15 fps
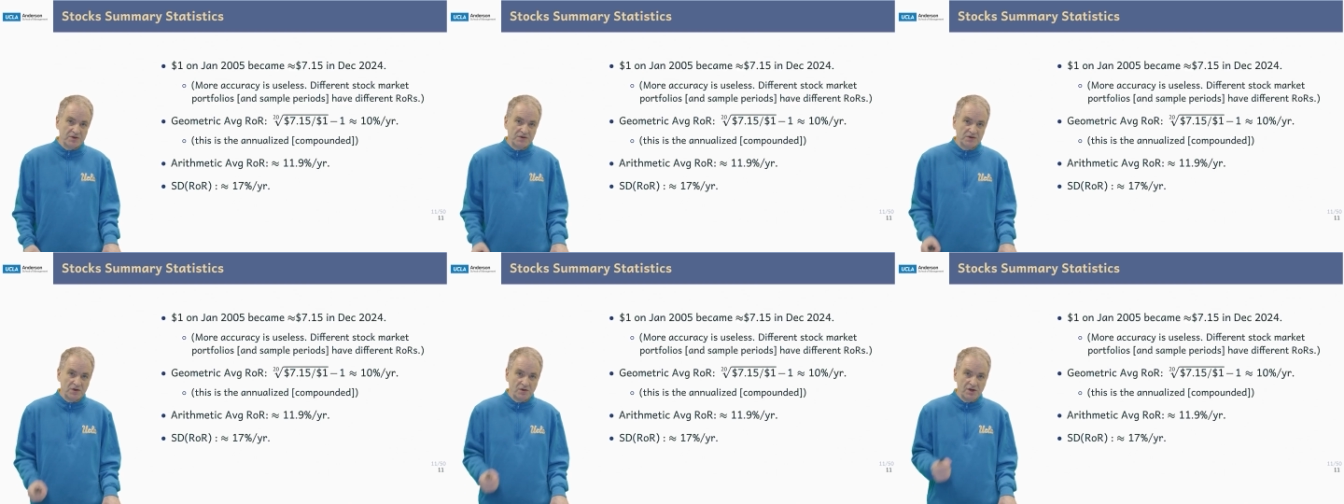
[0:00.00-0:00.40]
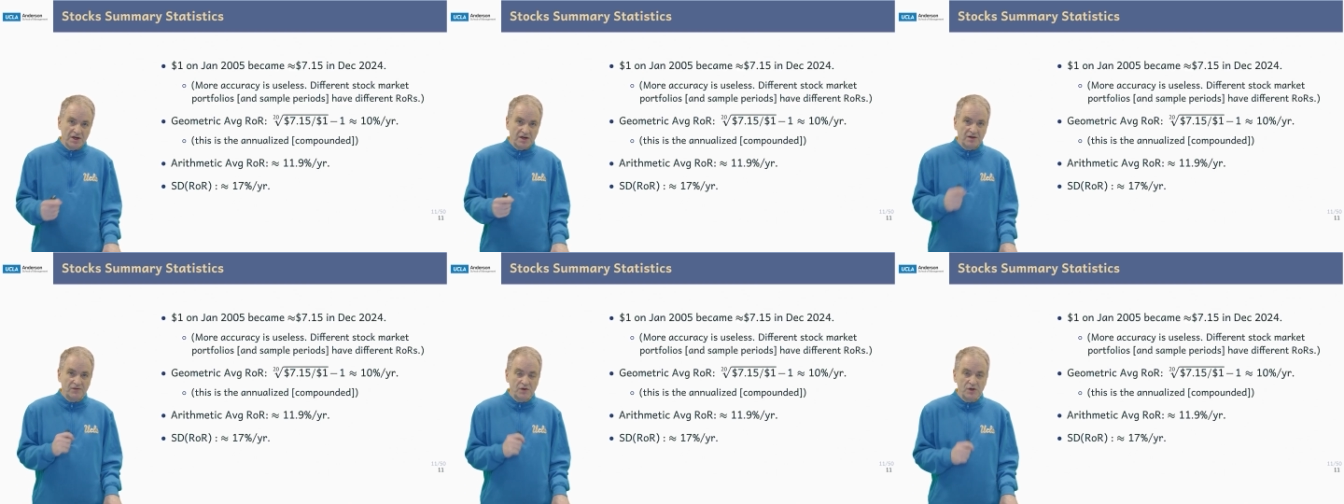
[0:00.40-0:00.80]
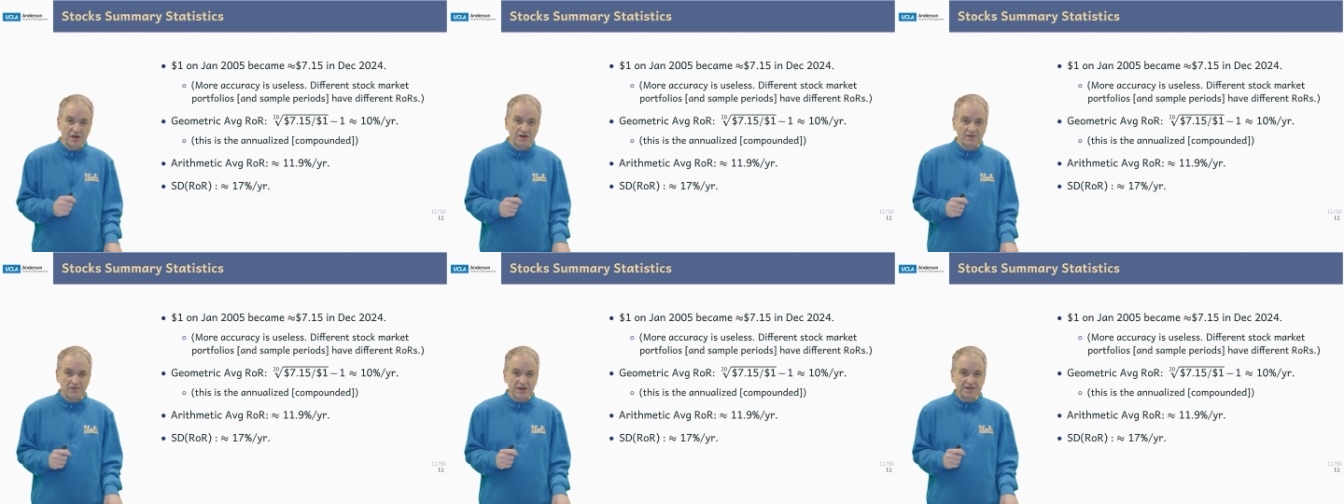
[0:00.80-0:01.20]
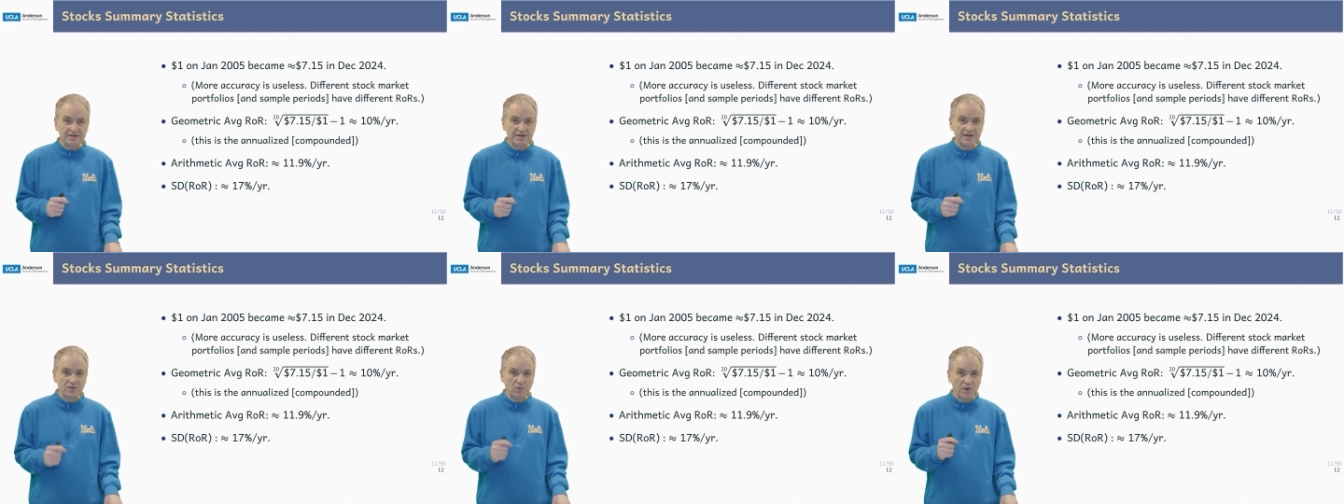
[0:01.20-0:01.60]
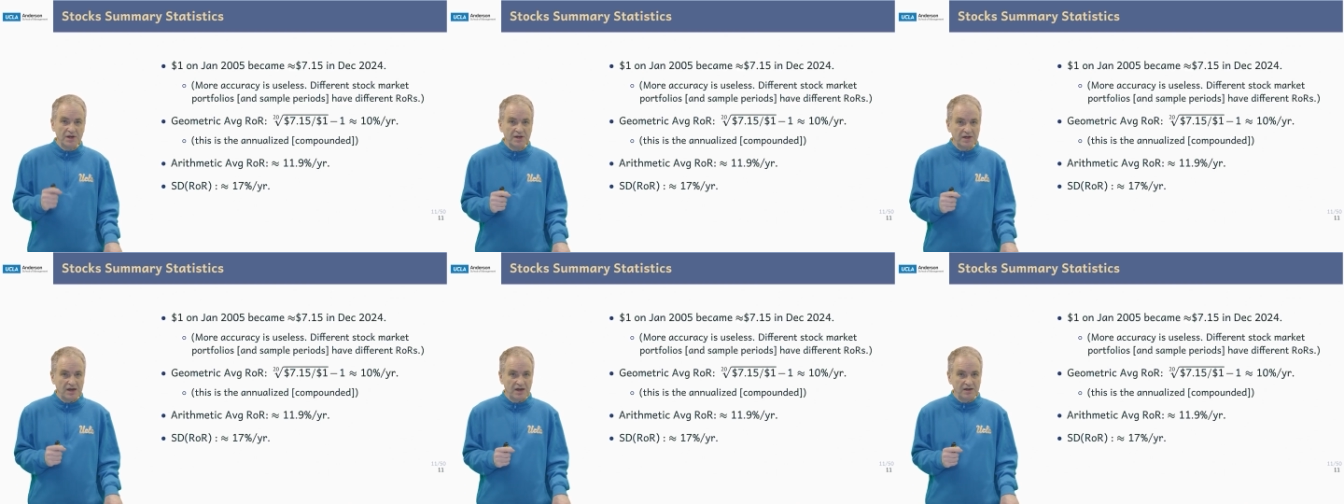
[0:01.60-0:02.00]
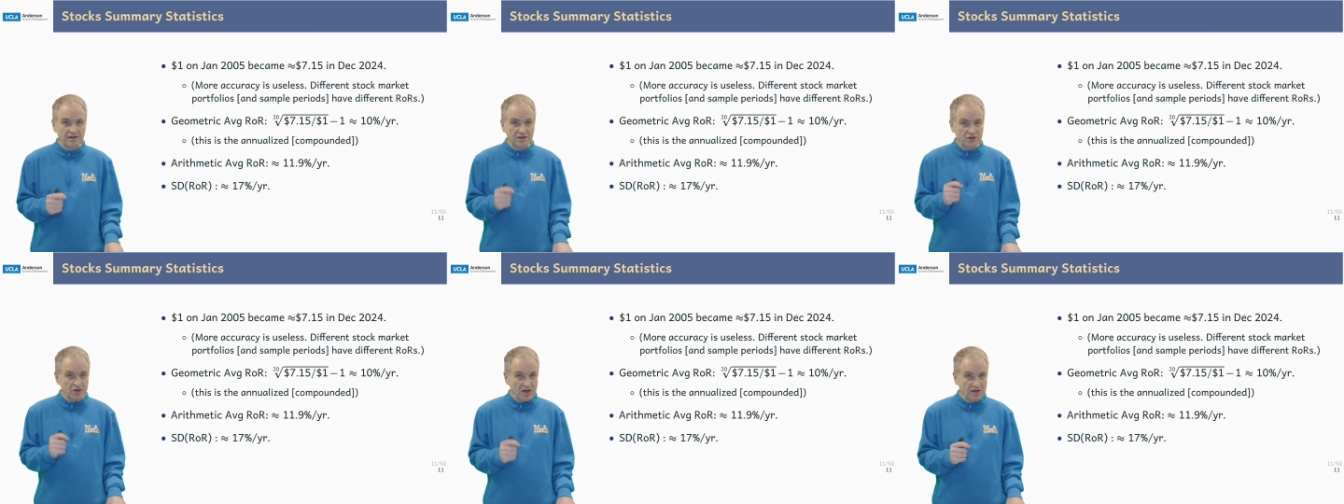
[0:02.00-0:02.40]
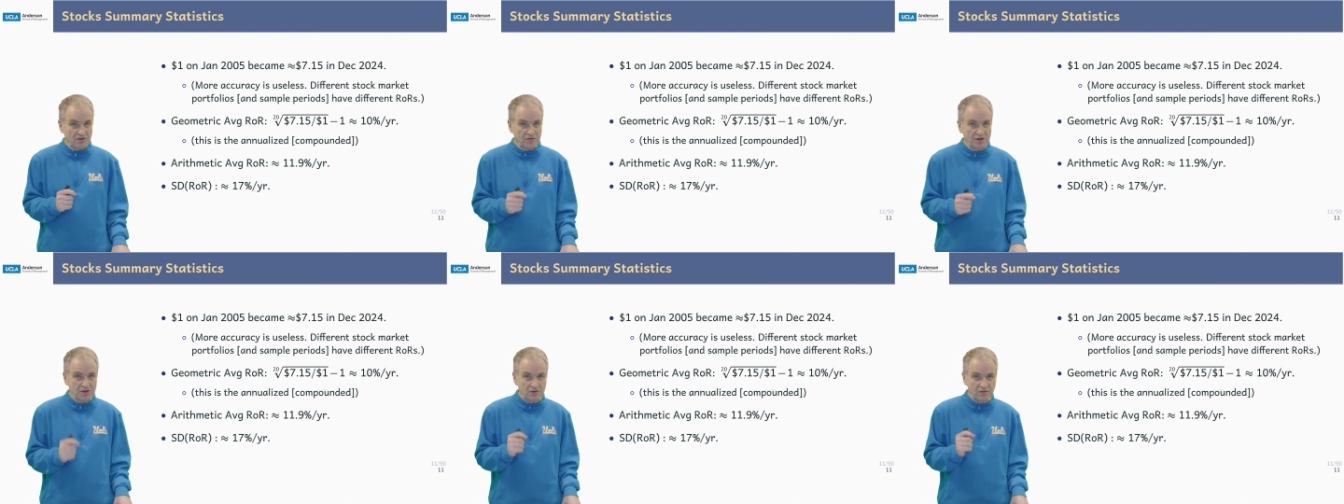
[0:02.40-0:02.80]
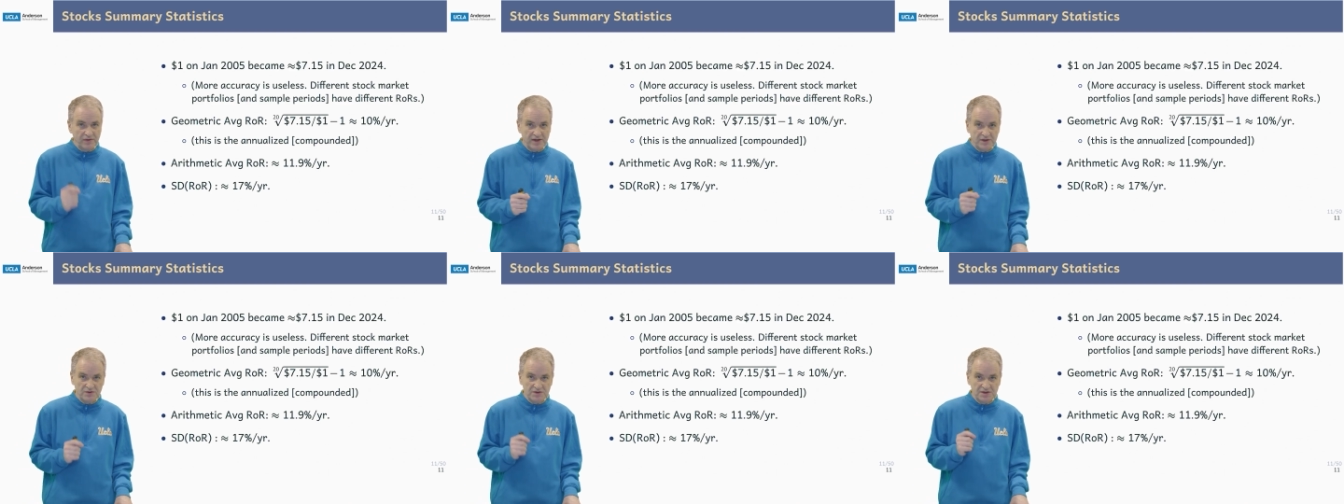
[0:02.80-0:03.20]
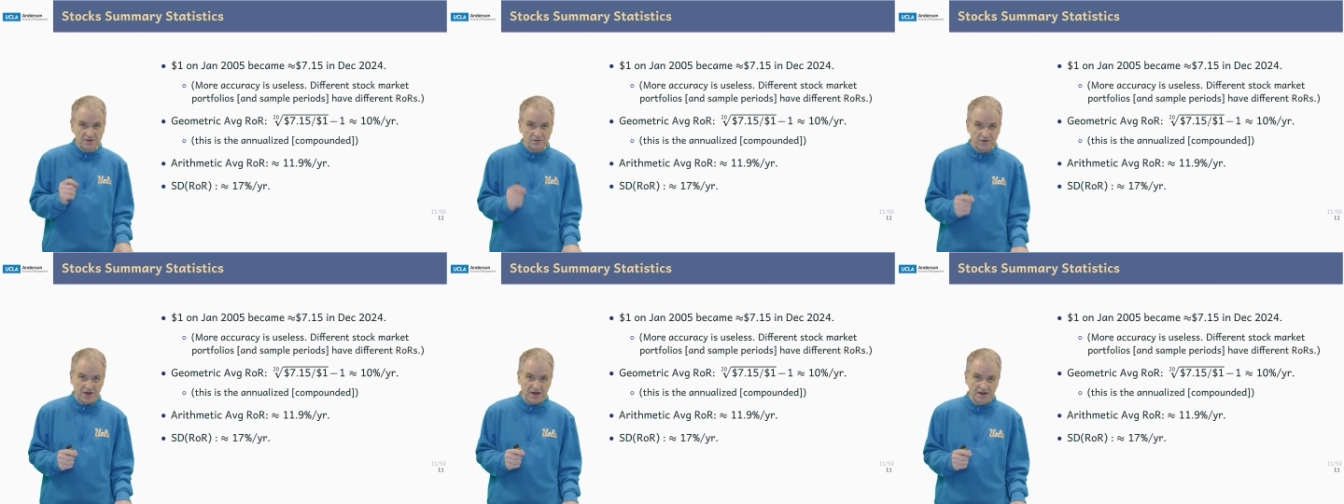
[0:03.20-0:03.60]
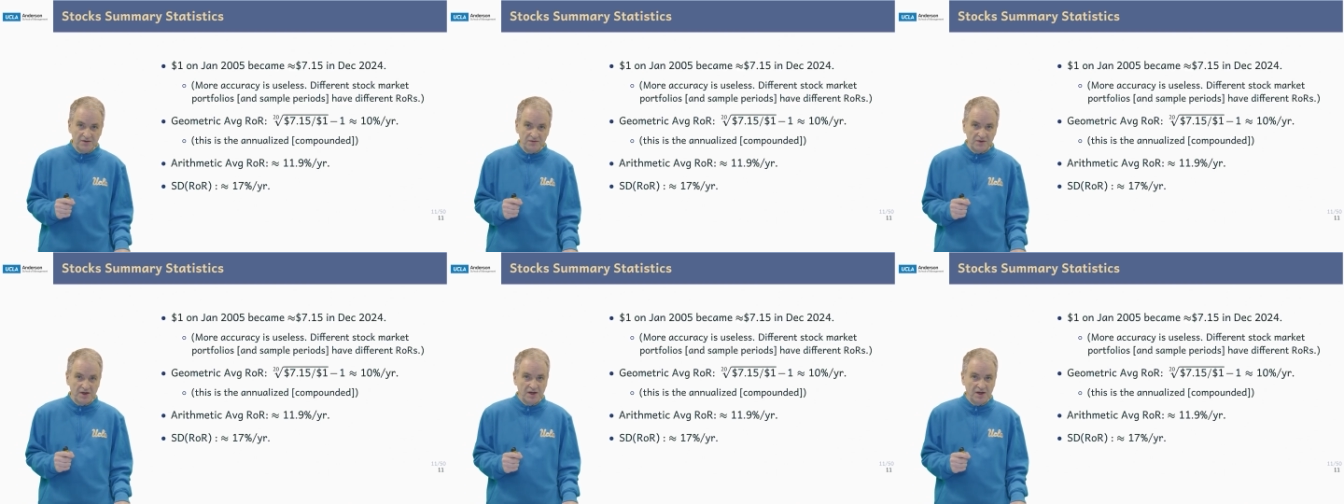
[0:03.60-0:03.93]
So if you had invested $1 in January 2005,